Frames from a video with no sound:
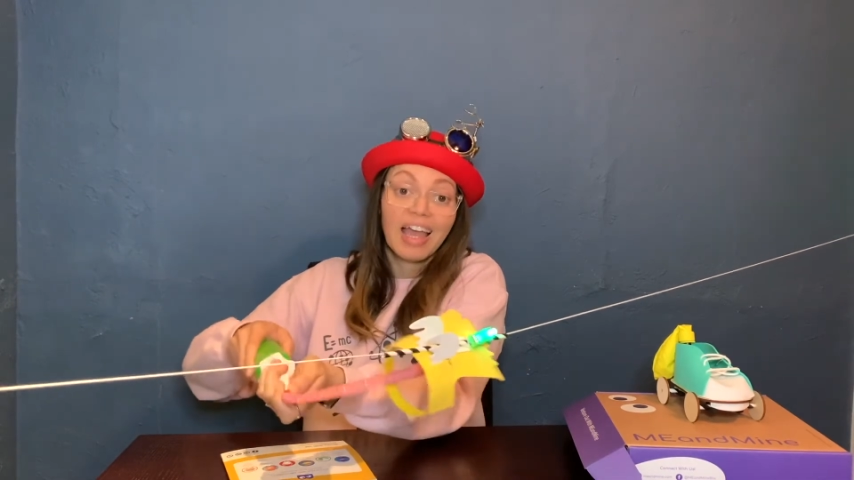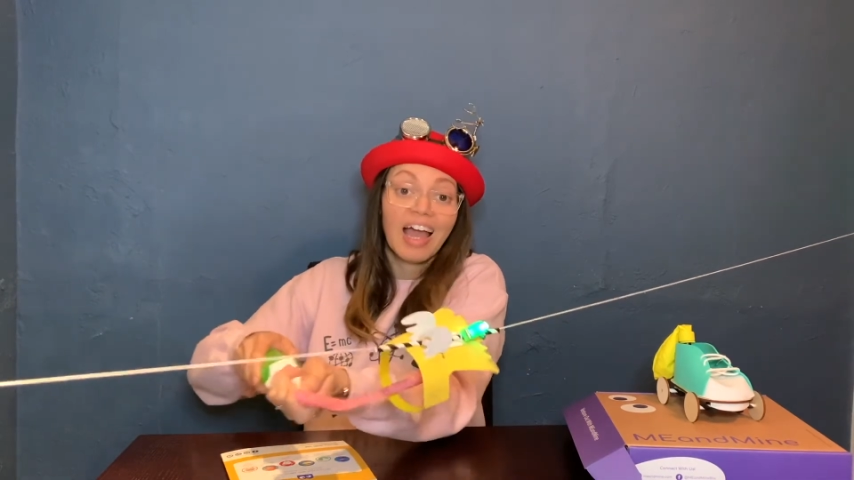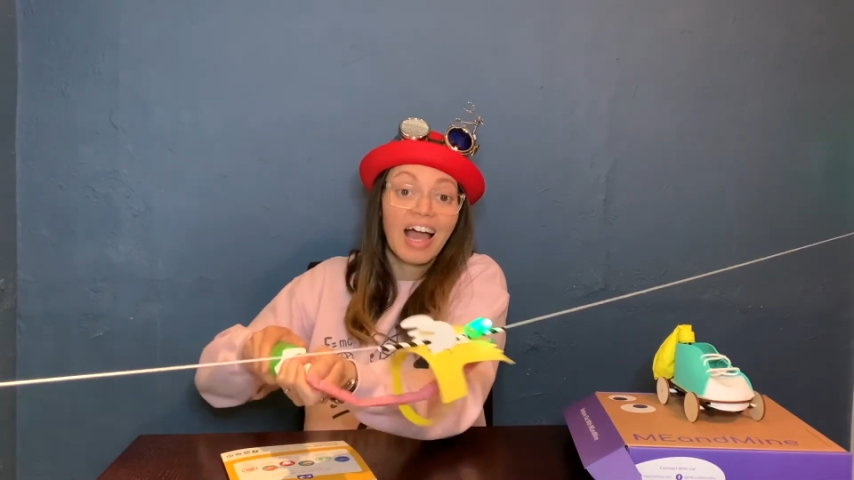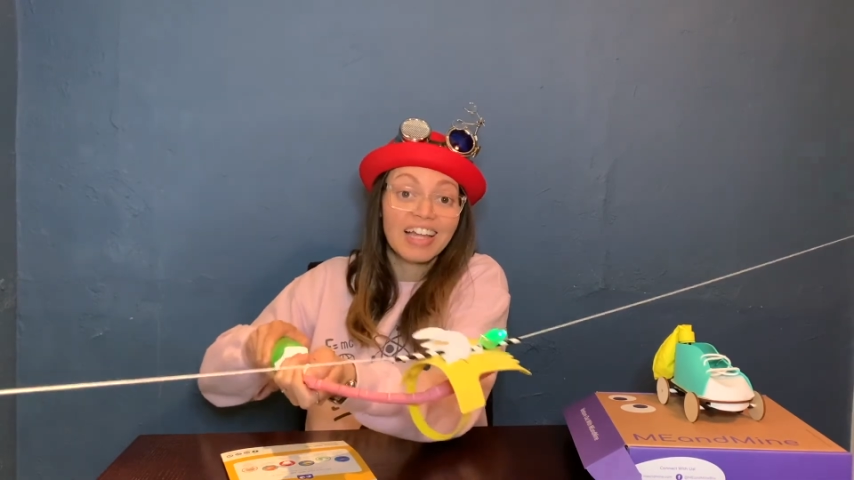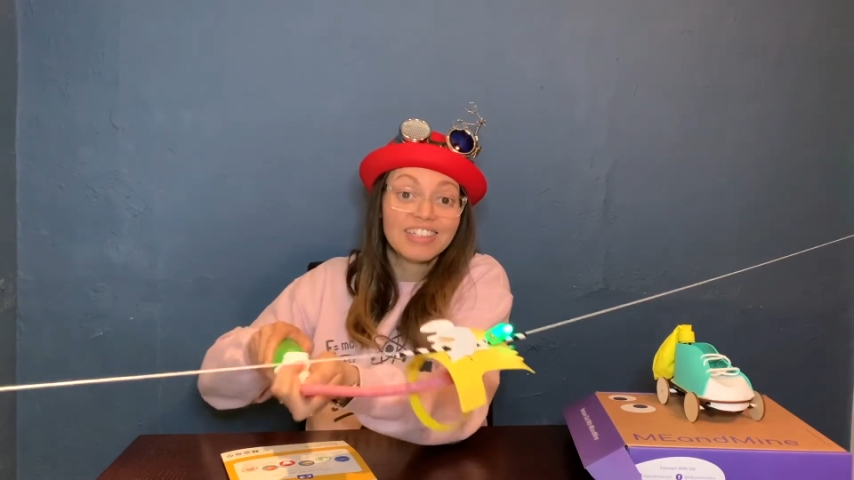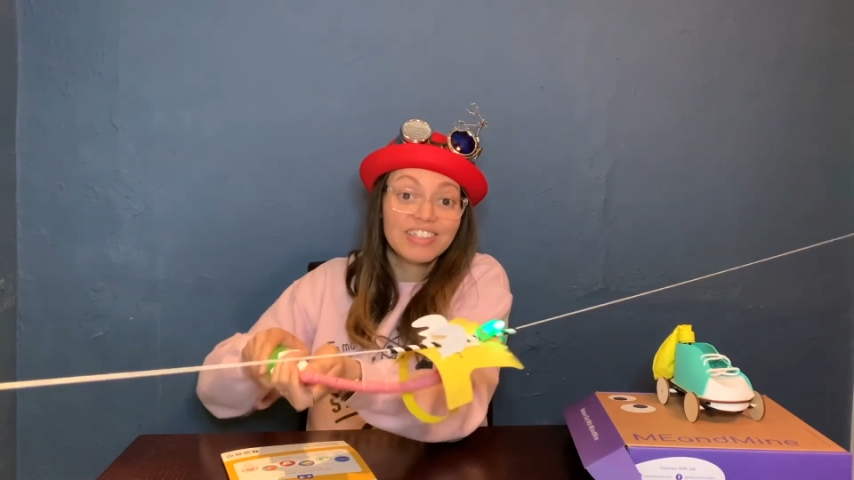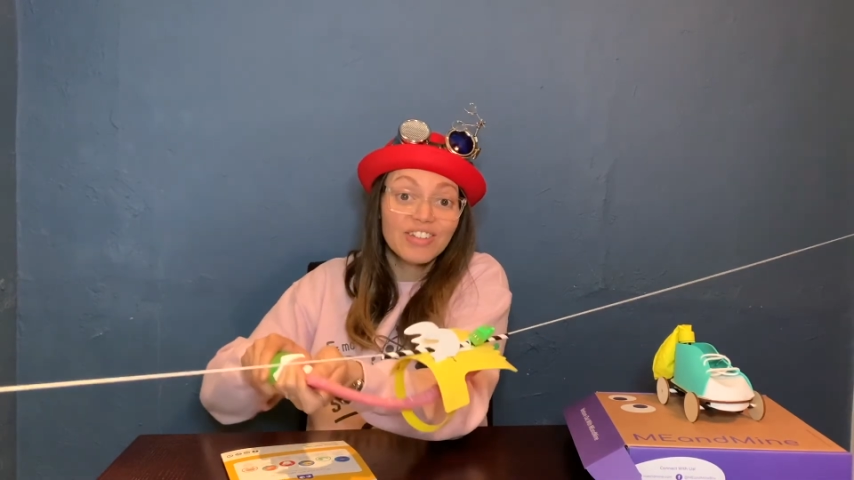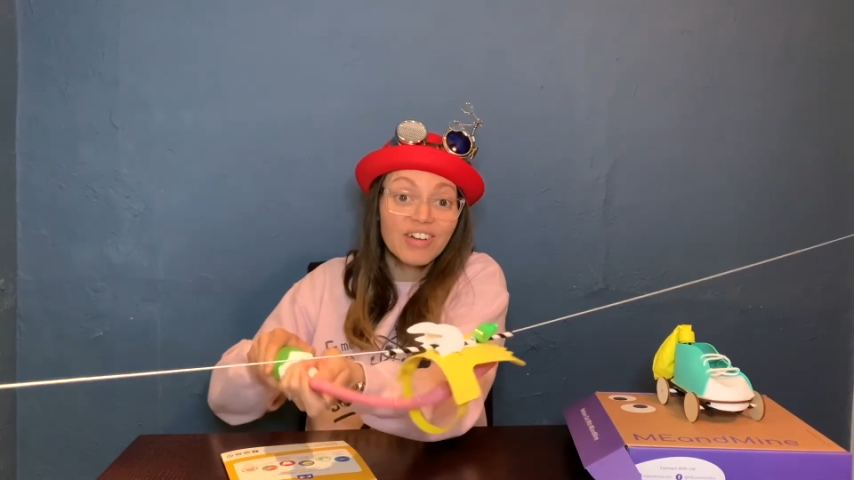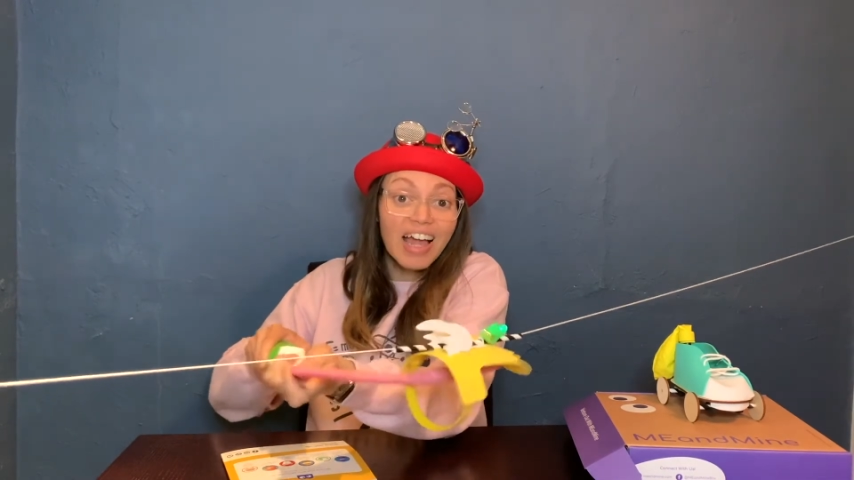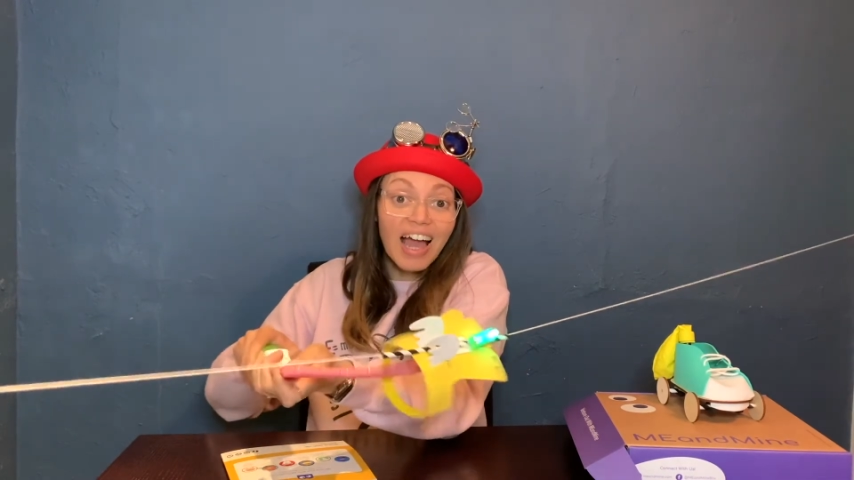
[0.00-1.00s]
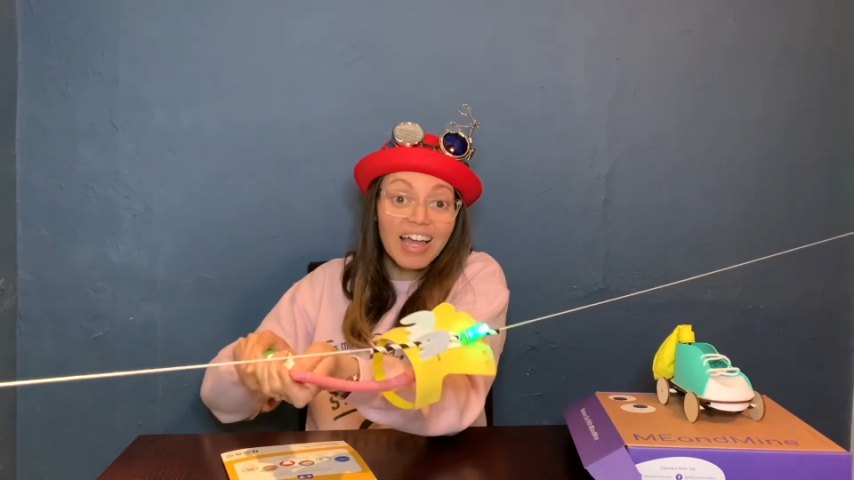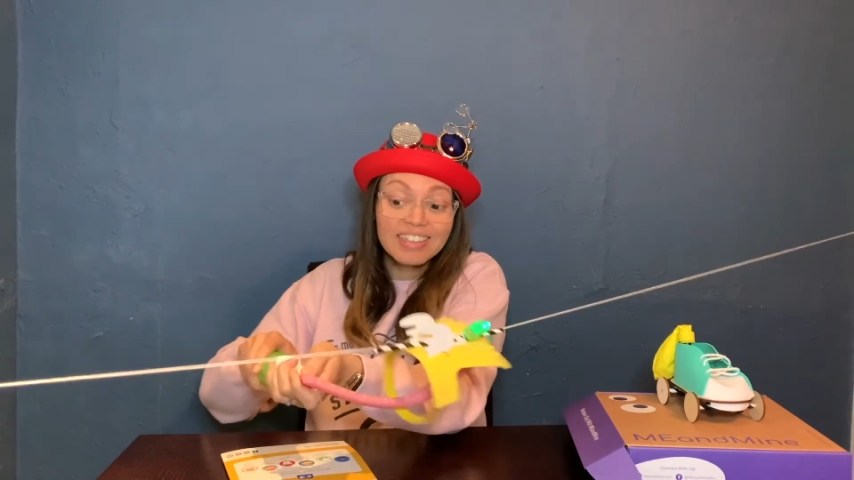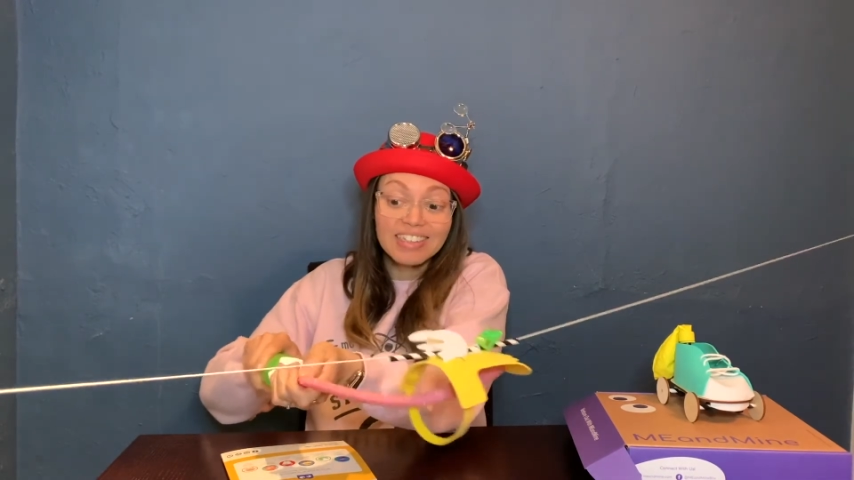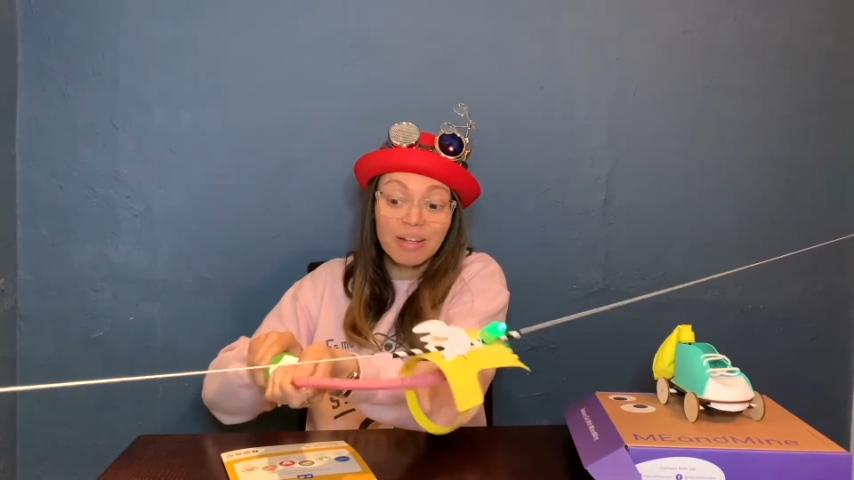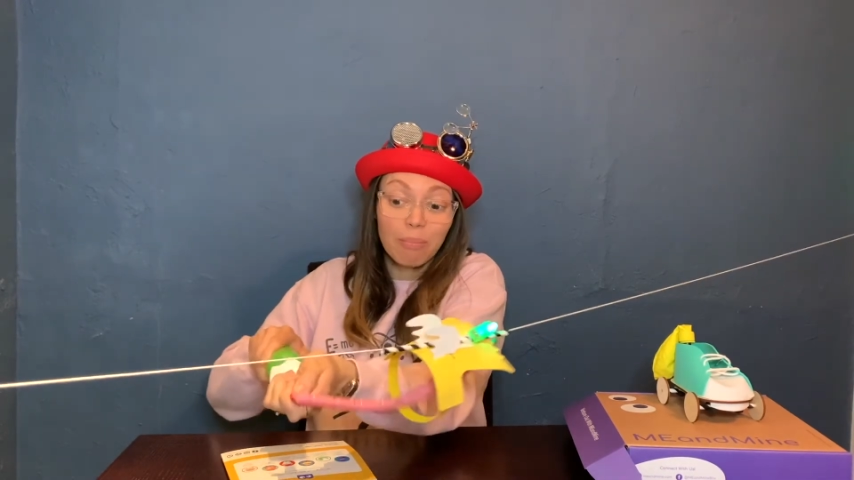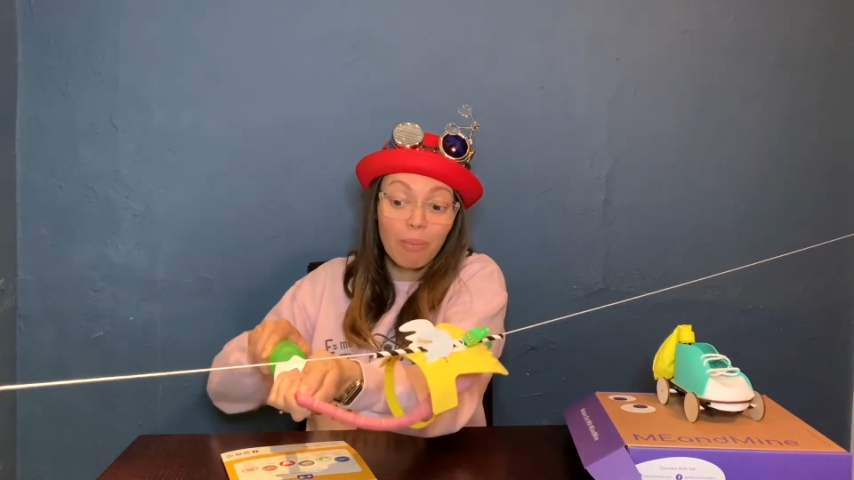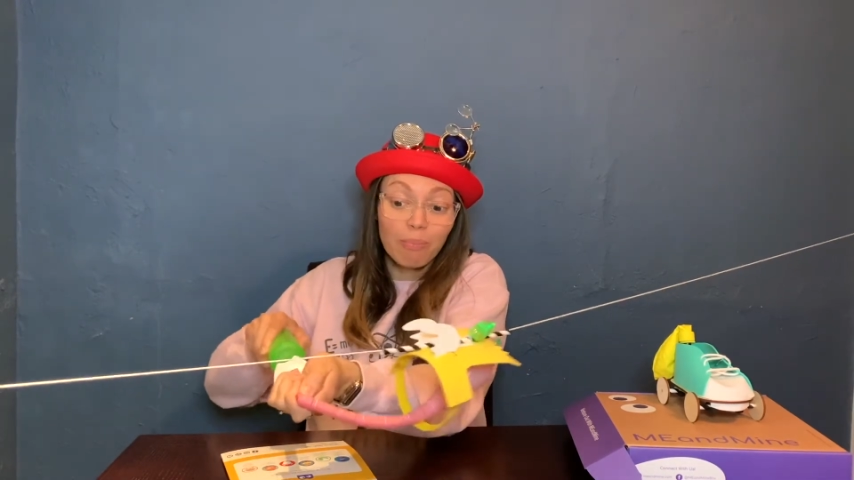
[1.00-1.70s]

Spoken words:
I see you guys in the